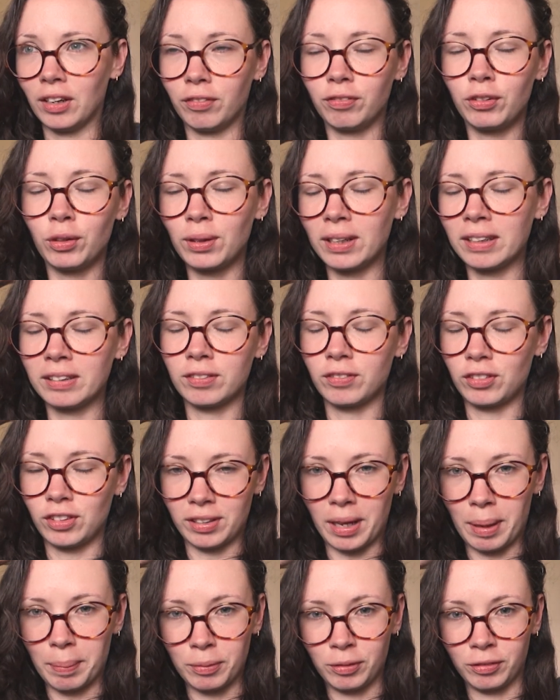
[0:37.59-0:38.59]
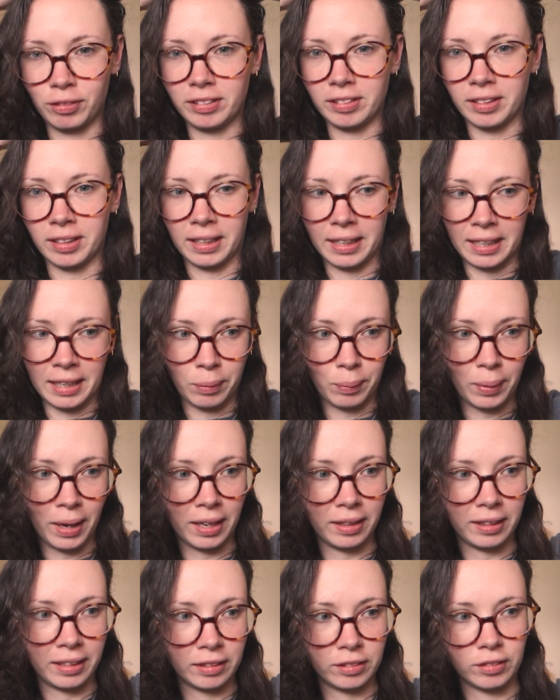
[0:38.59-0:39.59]
A few things have just happened recently
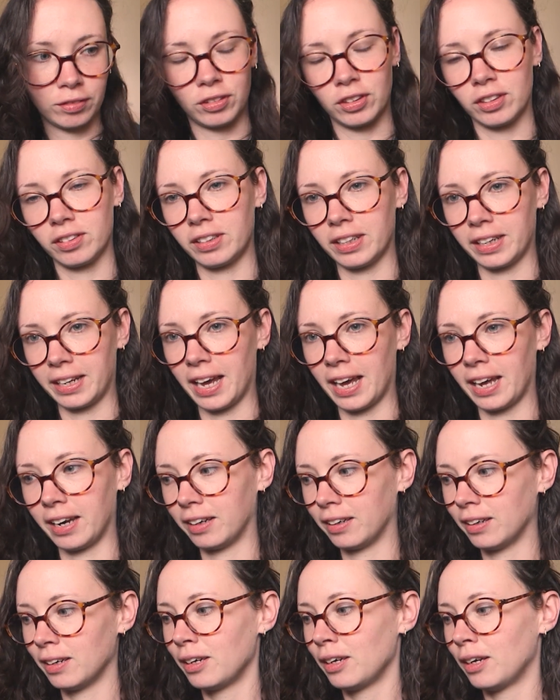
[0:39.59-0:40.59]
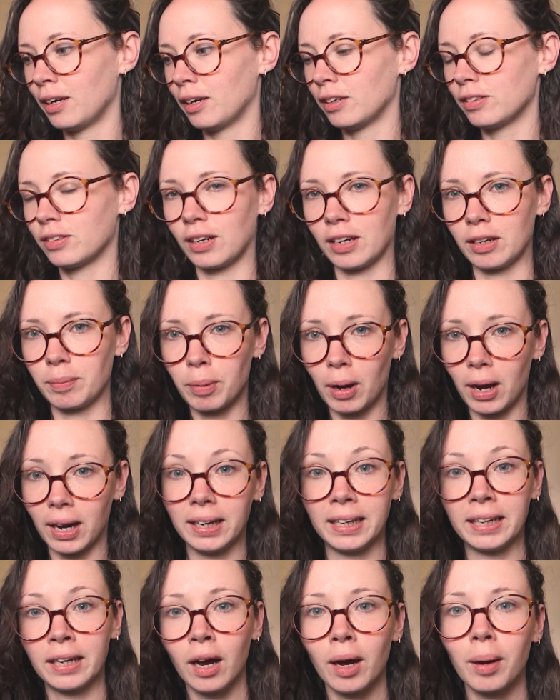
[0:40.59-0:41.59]
where things have just again started
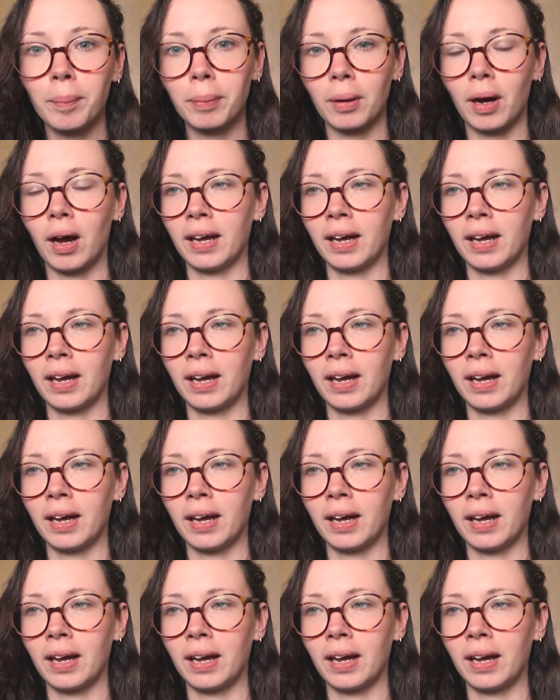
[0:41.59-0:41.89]
piling up.